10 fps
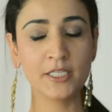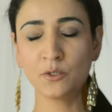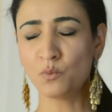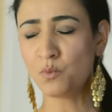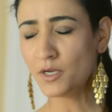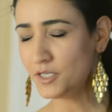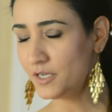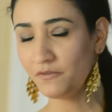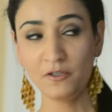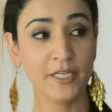It's
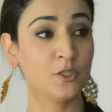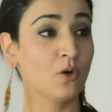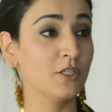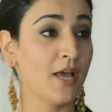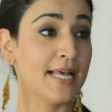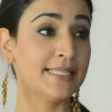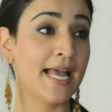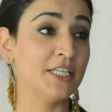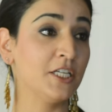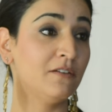wonderful. It also has
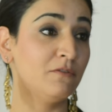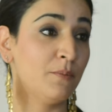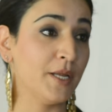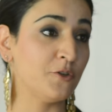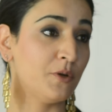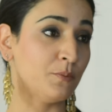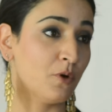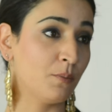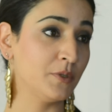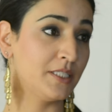anti-inflammatory
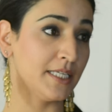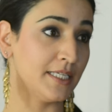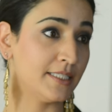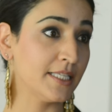properties.